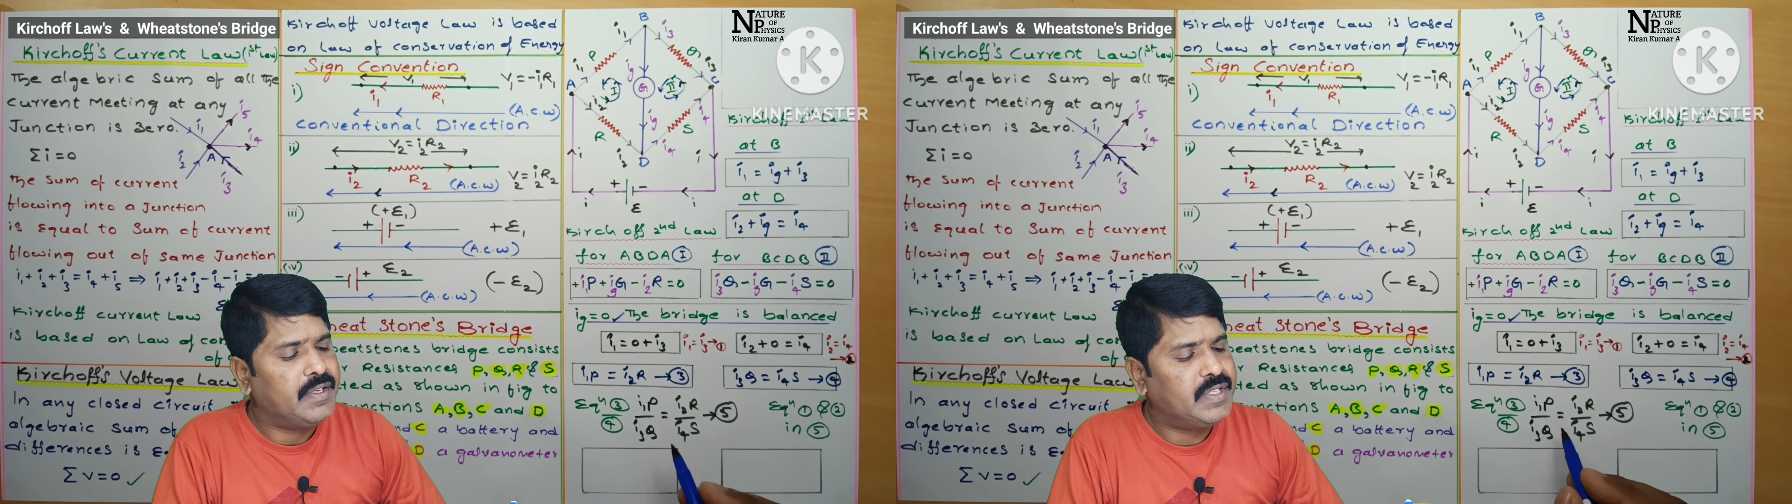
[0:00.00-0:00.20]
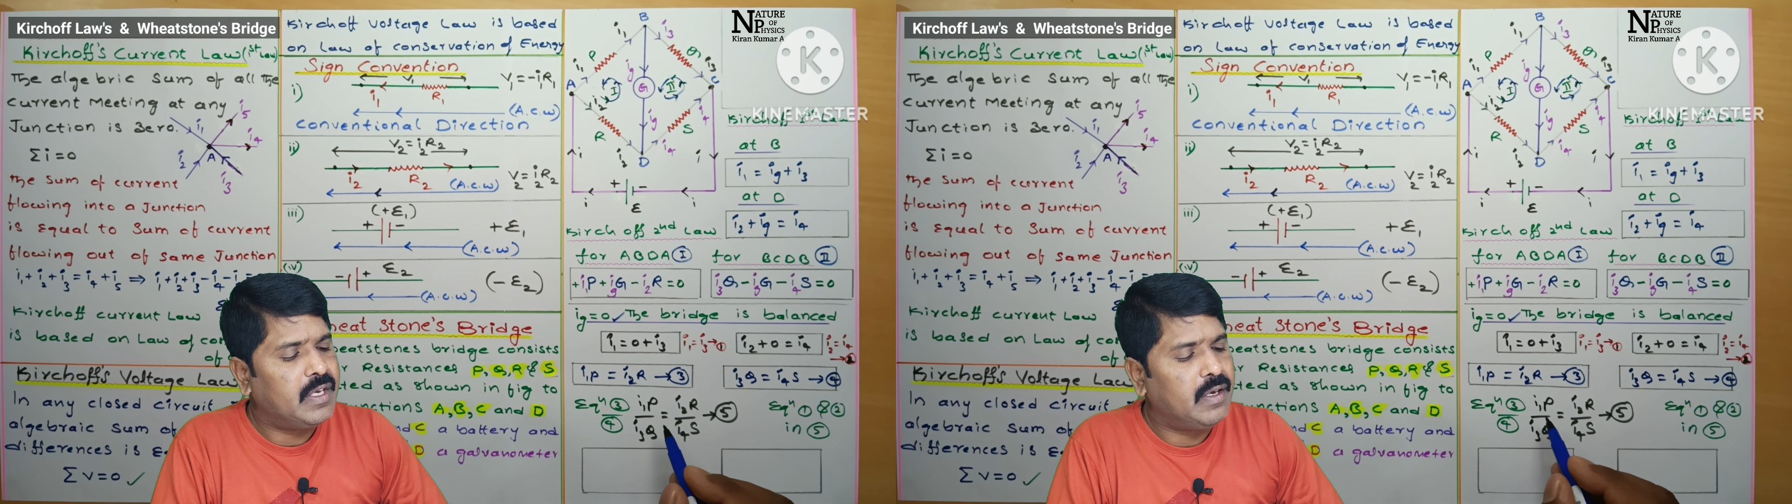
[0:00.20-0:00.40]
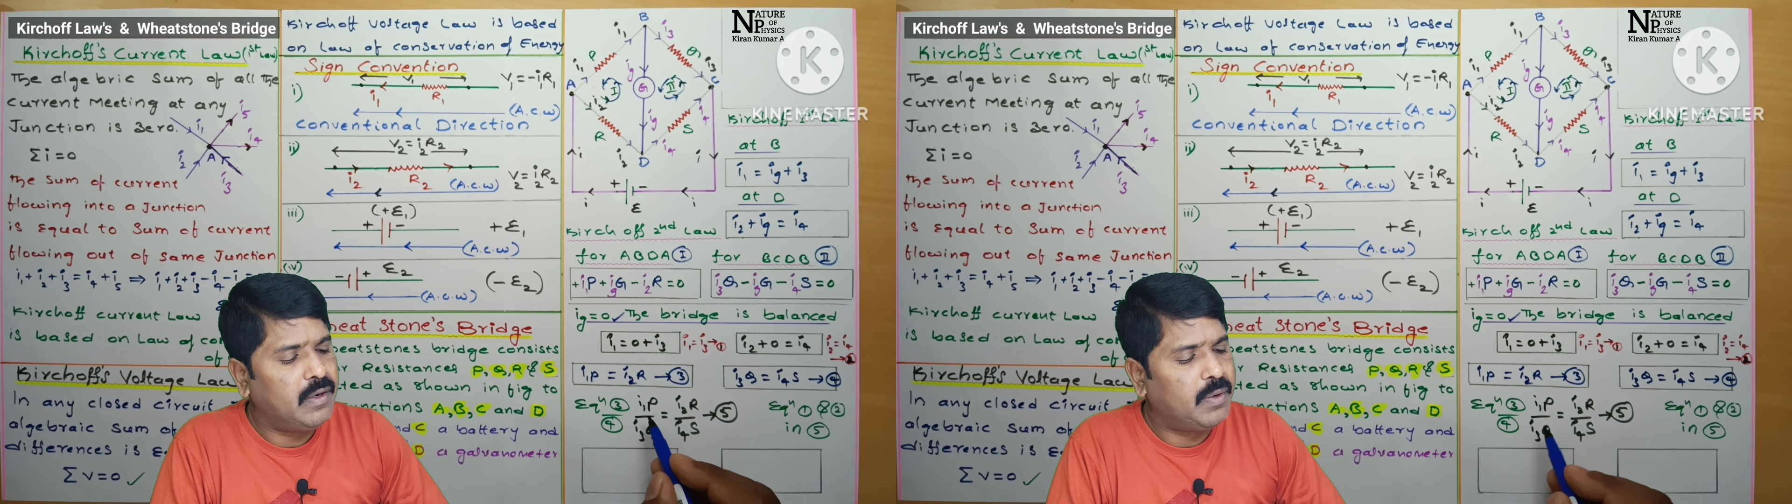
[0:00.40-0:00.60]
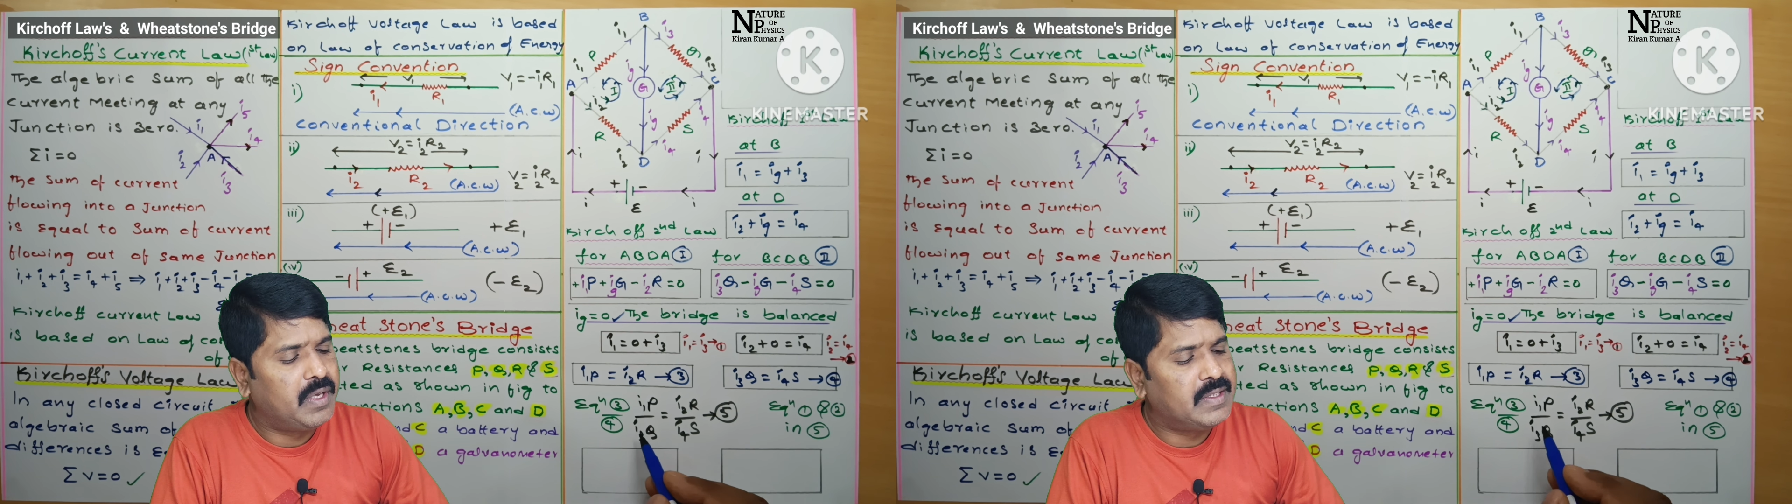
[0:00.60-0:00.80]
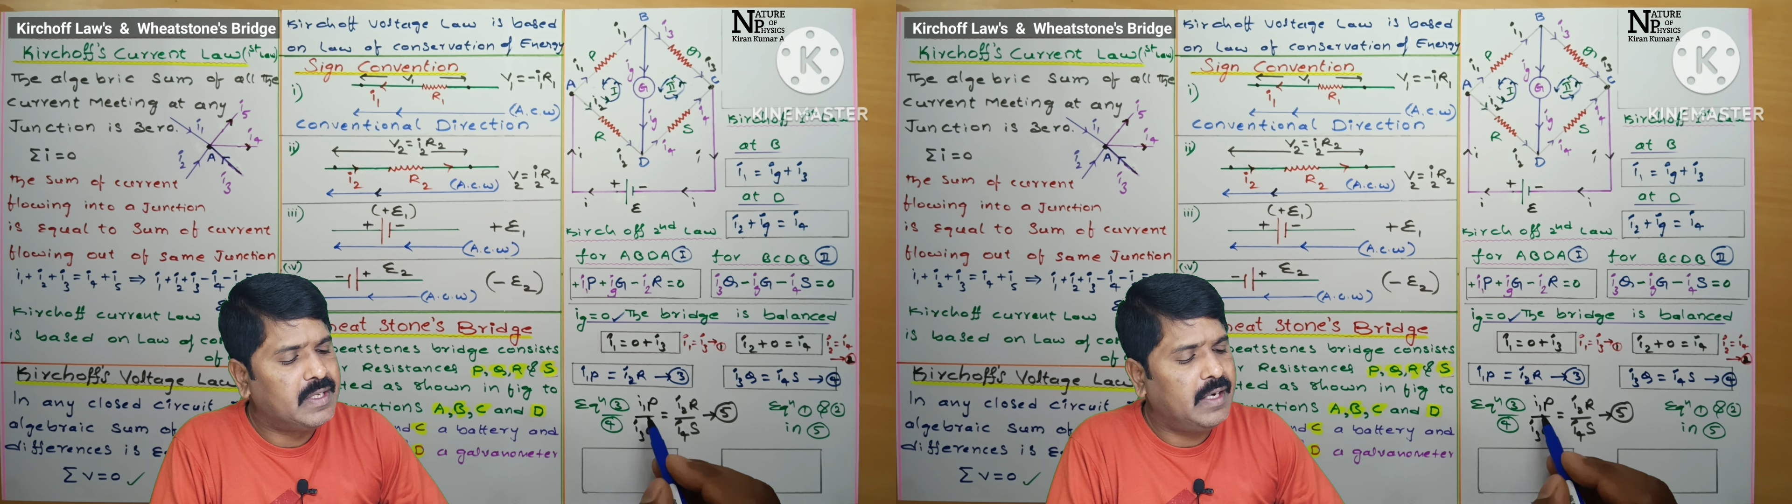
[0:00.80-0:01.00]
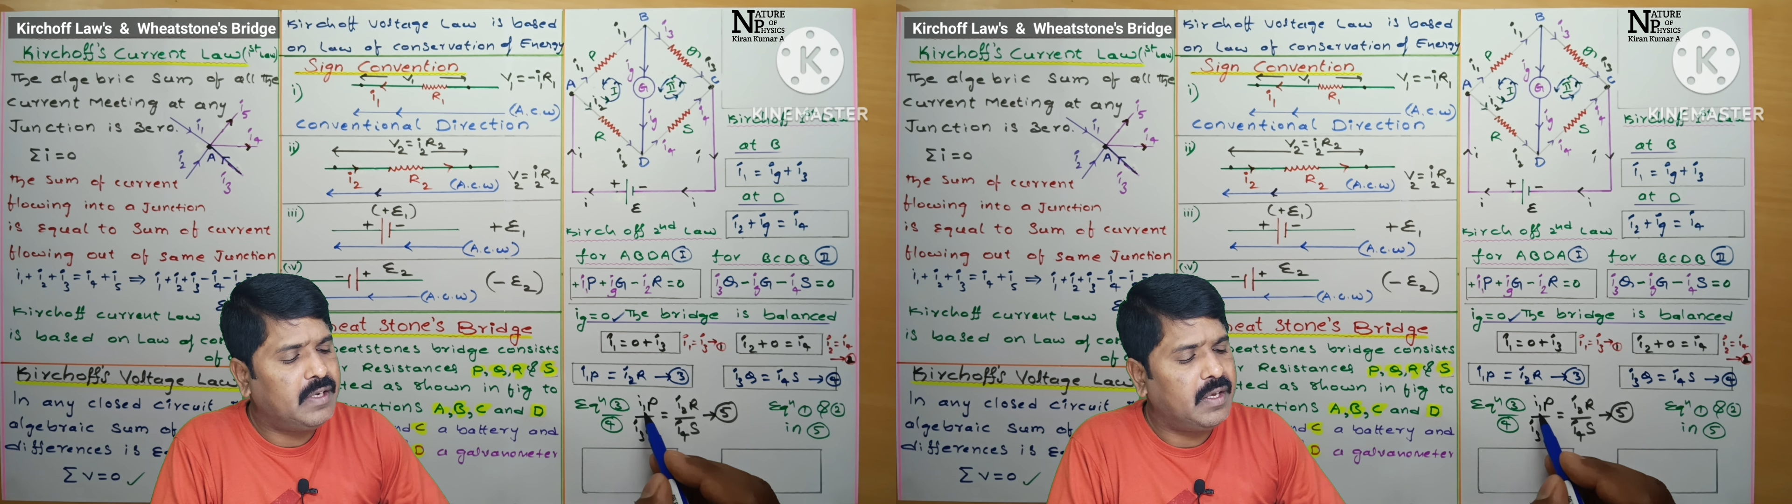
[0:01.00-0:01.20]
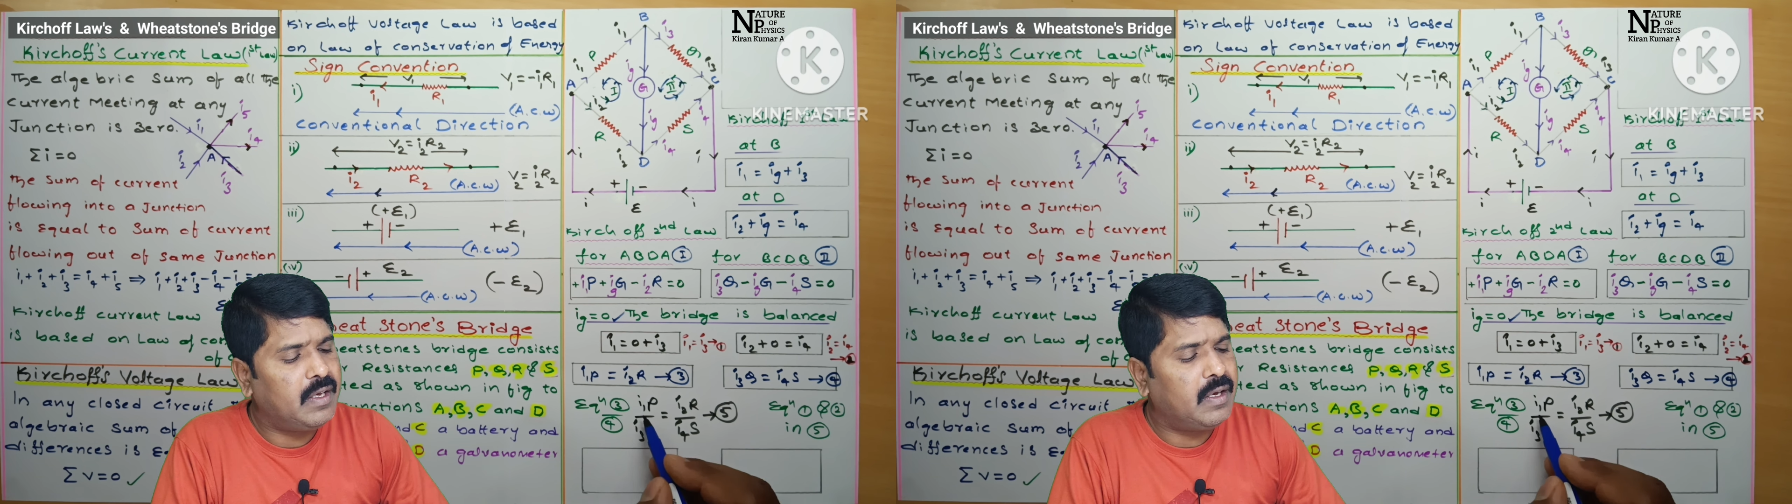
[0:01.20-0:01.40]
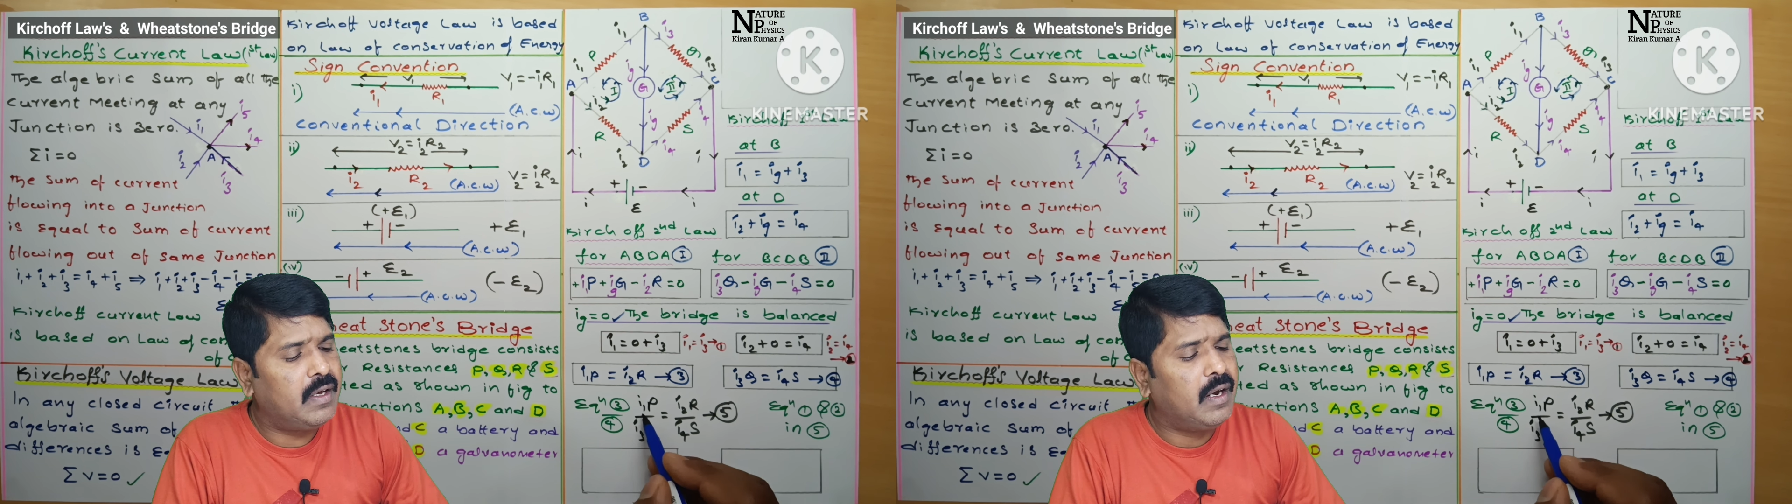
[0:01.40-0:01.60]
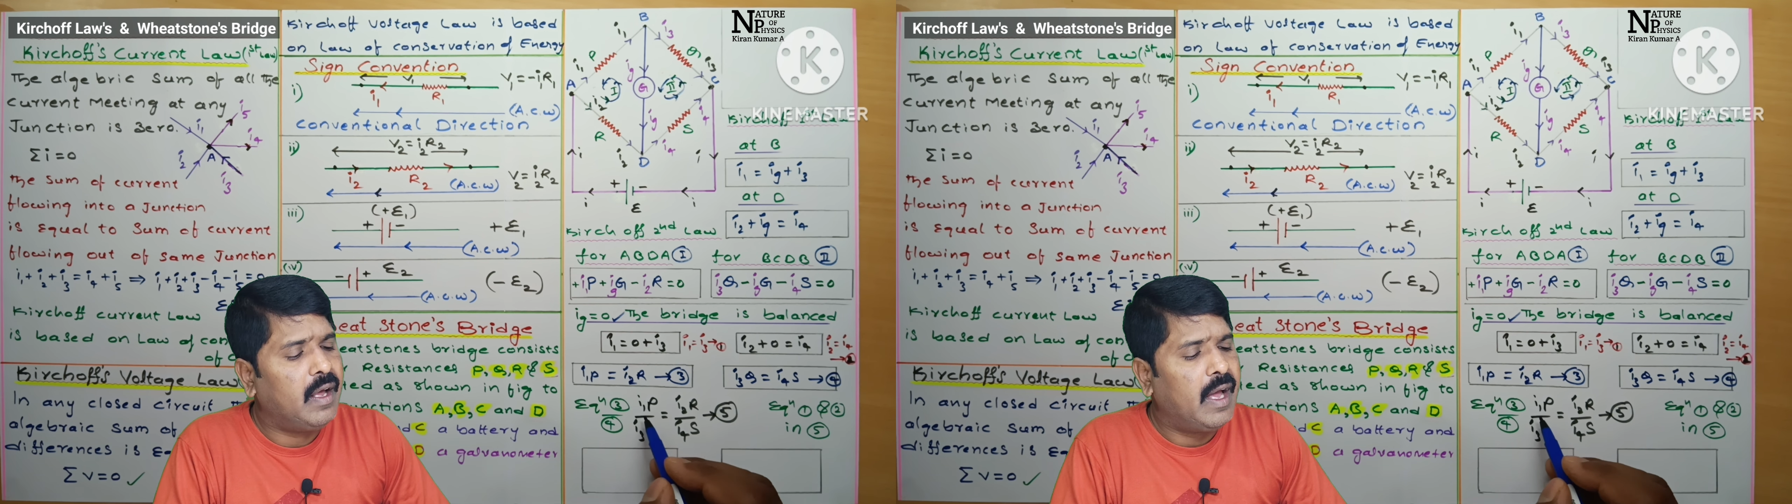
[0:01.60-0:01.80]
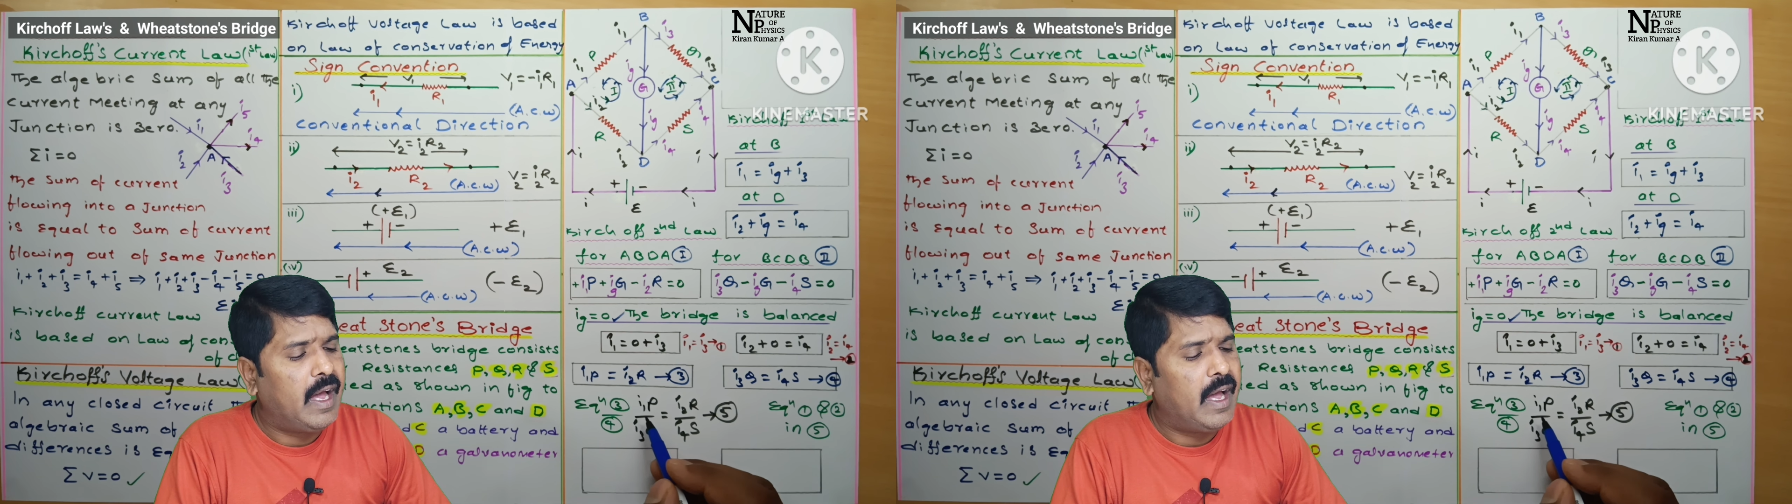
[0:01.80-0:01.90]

See, notice that here